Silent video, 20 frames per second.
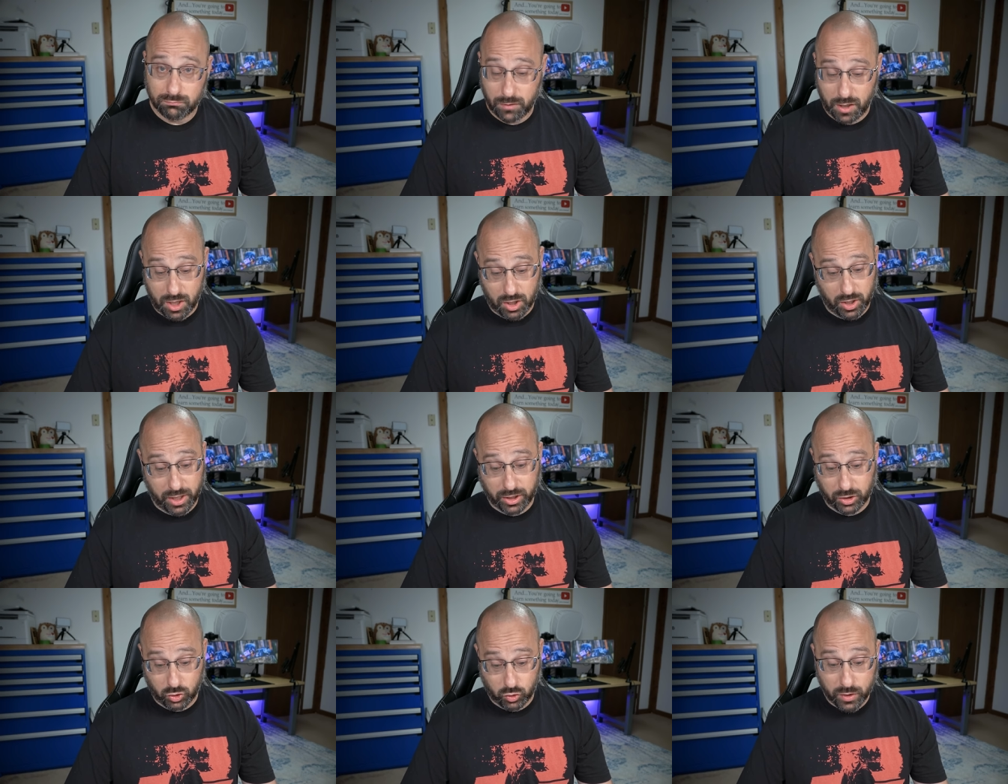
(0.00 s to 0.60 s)

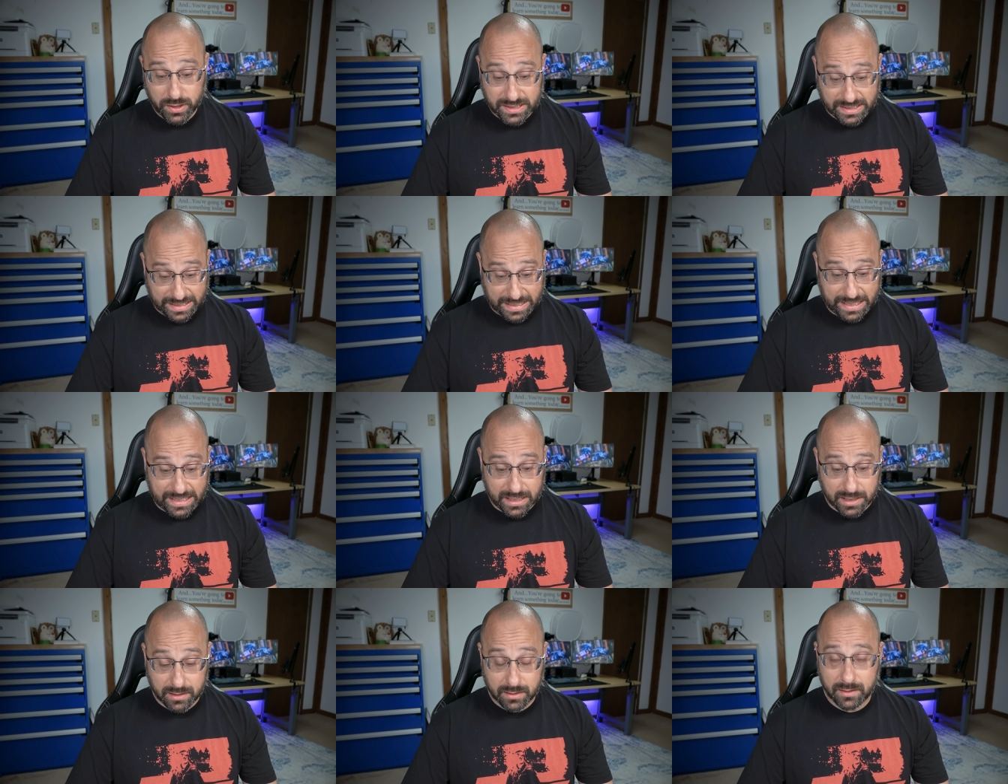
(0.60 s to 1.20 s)

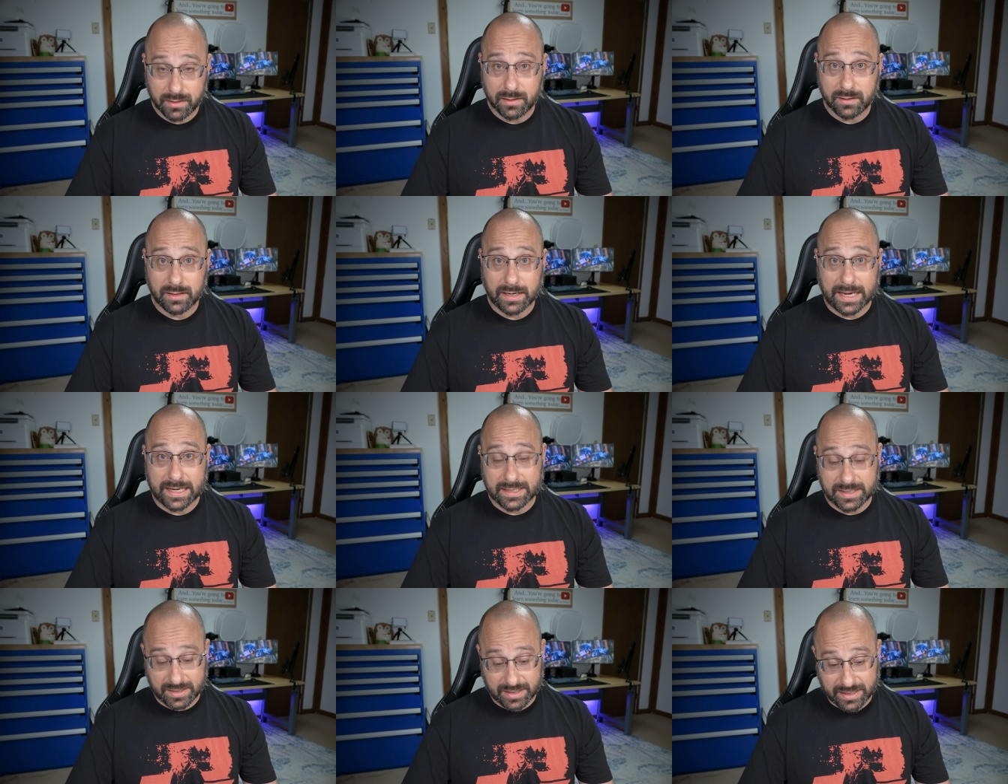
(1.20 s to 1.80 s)
Electricity
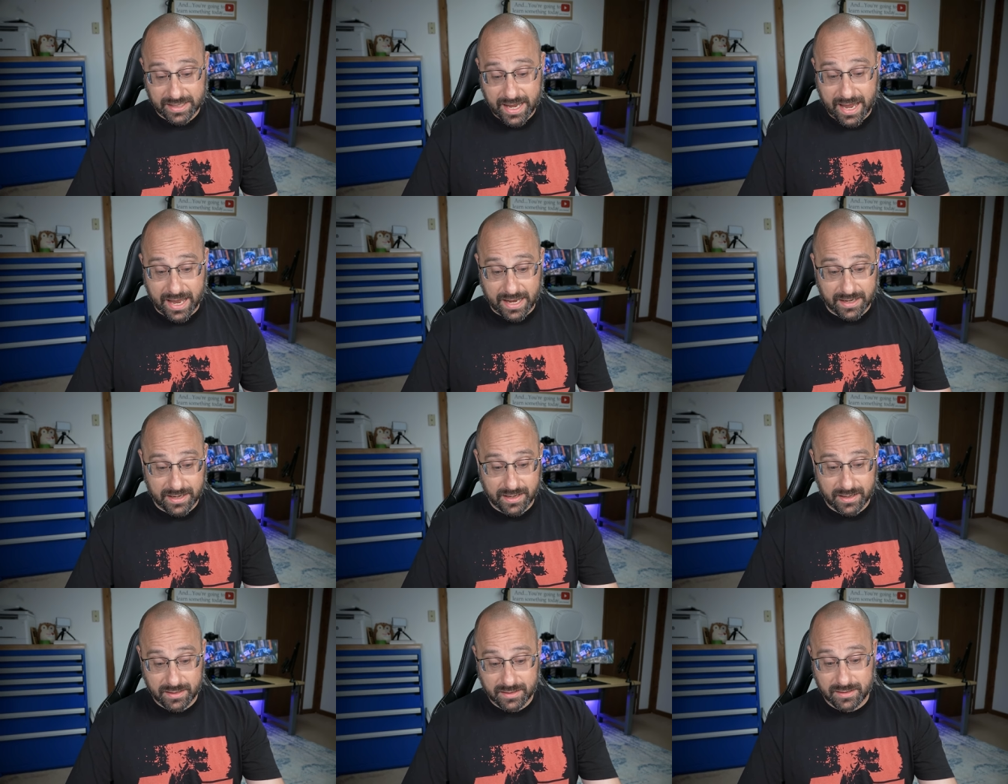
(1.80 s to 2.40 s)
has to
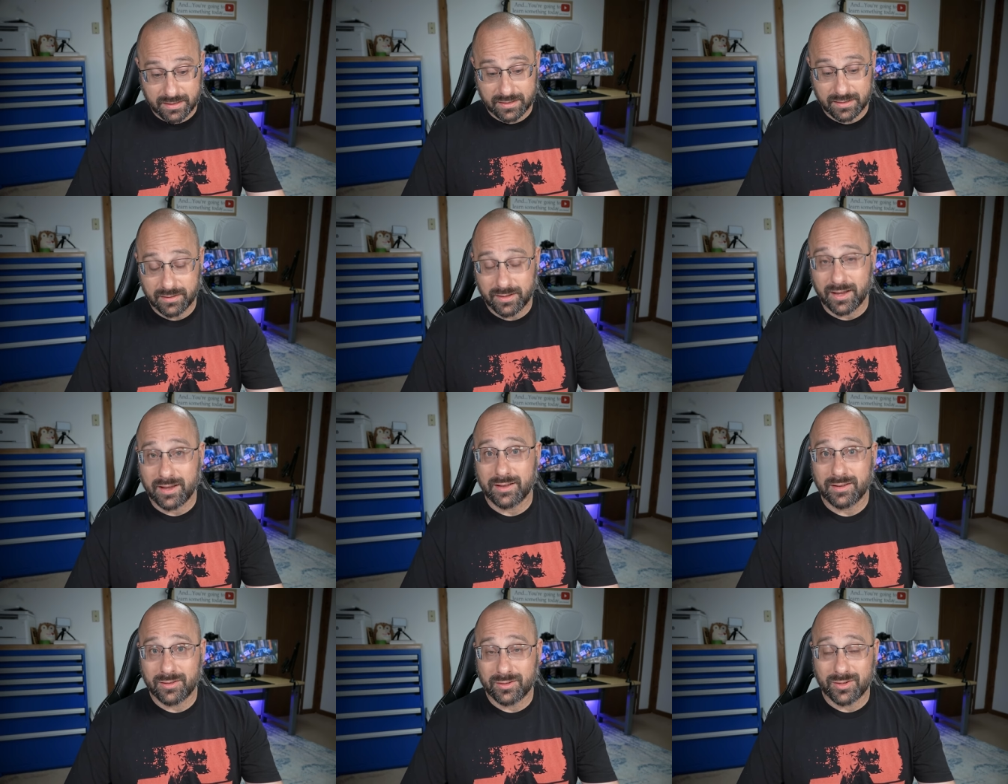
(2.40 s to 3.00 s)
get
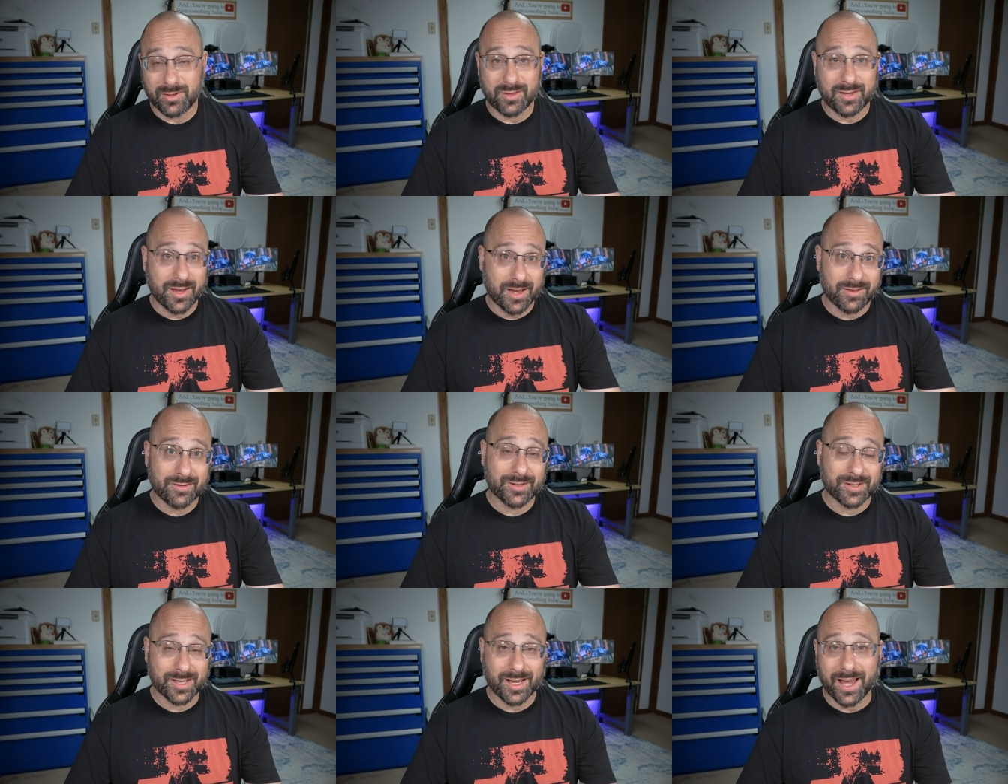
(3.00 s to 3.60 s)
to the
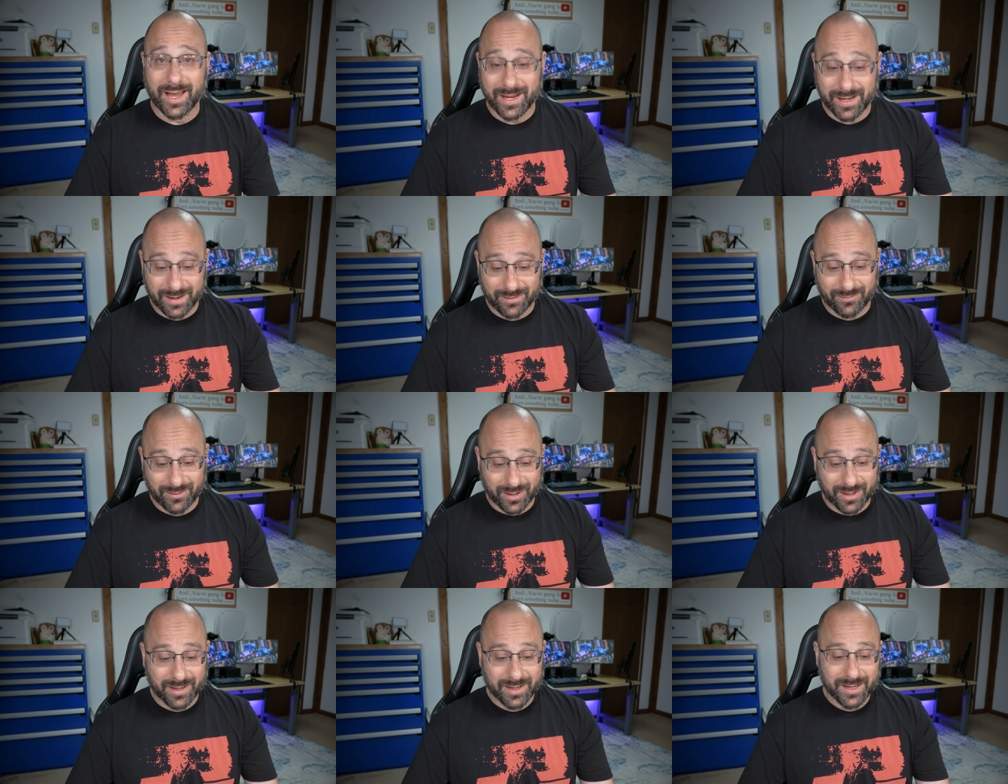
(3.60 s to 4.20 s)
other side of
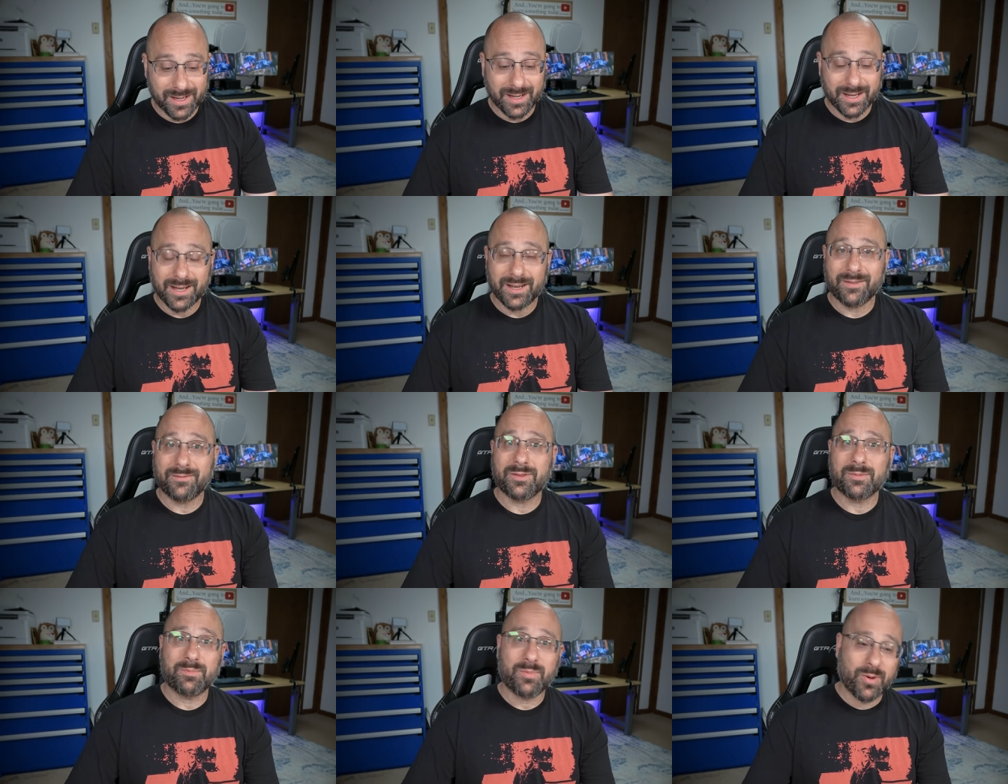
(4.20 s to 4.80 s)
the
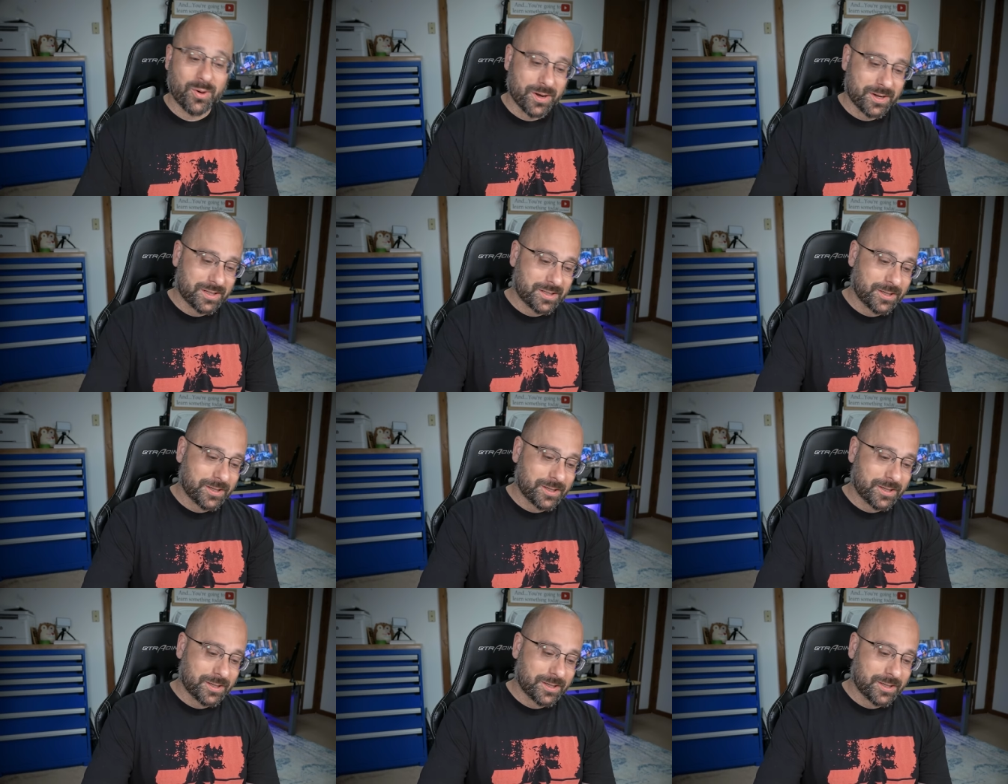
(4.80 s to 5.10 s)
of the port.